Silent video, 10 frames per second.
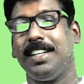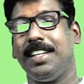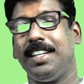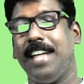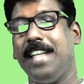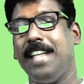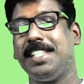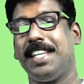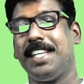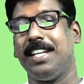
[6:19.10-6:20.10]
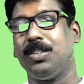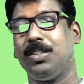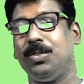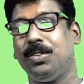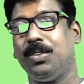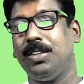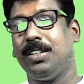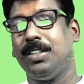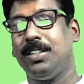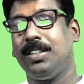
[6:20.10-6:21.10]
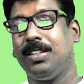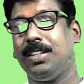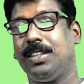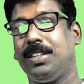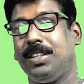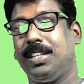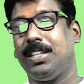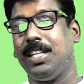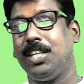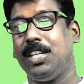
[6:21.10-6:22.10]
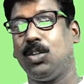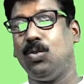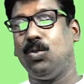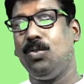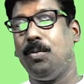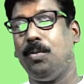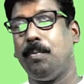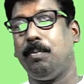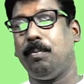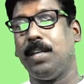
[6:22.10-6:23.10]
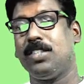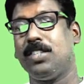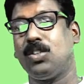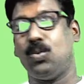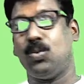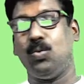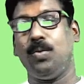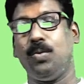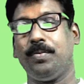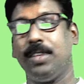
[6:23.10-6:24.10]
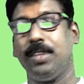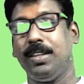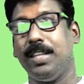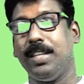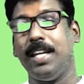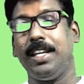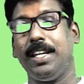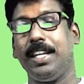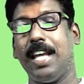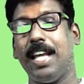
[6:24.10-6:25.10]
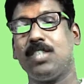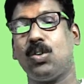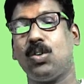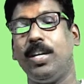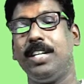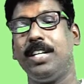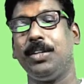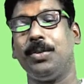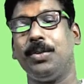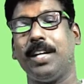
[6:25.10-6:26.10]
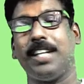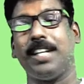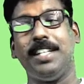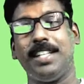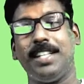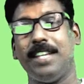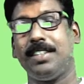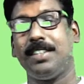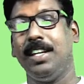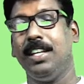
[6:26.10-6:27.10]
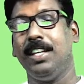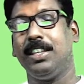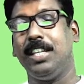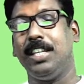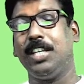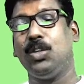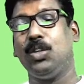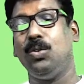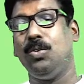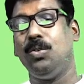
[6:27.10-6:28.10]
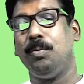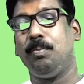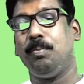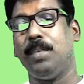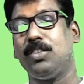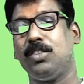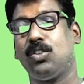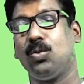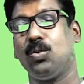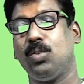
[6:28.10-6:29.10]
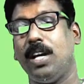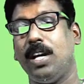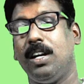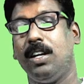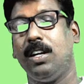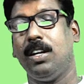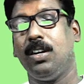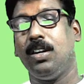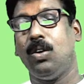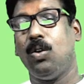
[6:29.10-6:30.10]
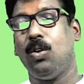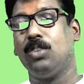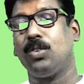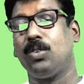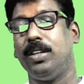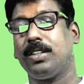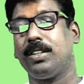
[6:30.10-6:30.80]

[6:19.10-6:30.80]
A is equal to 3q plus 2. Then a square you can write it as 3q plus 2 the whole square.